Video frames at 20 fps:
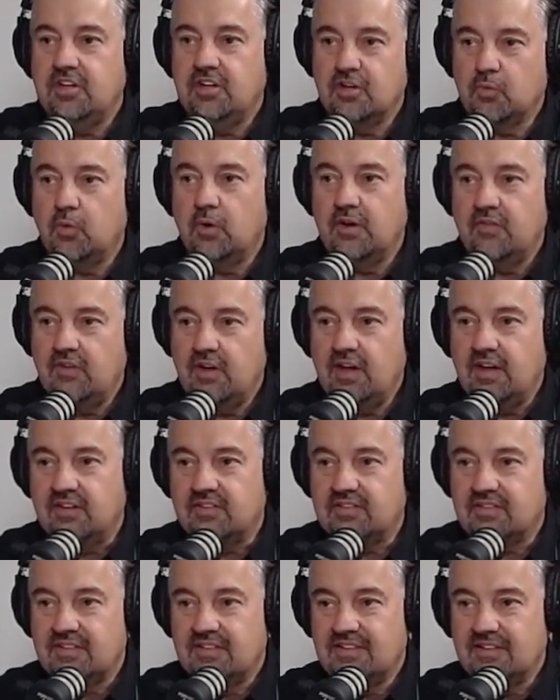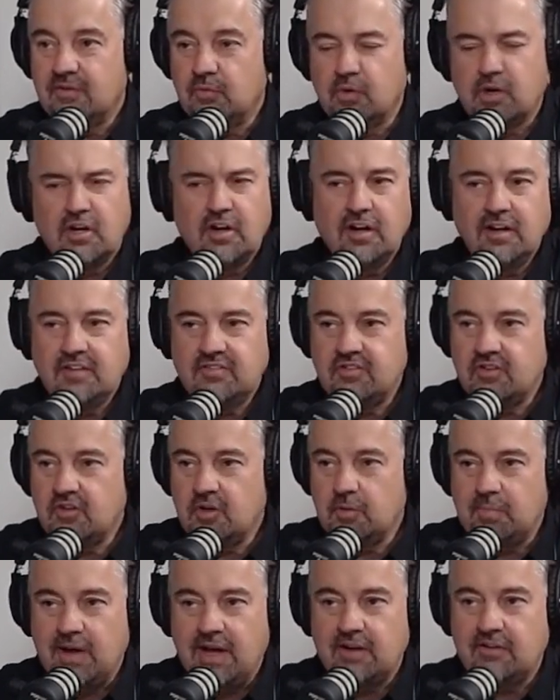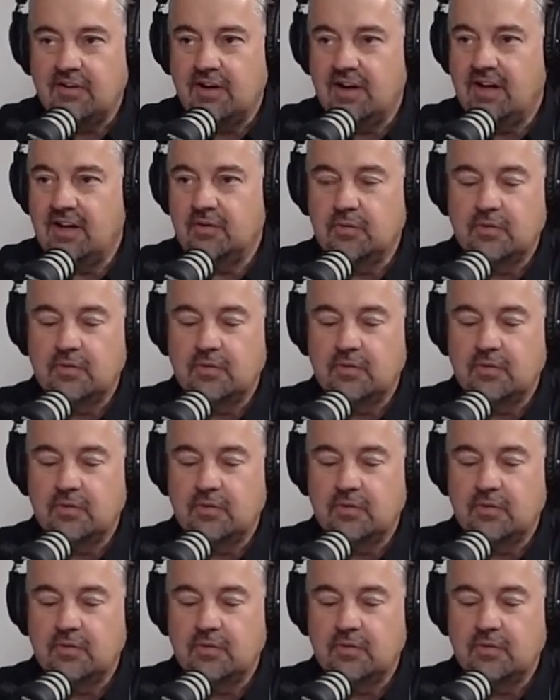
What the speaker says: you're one of us, regardless of your background,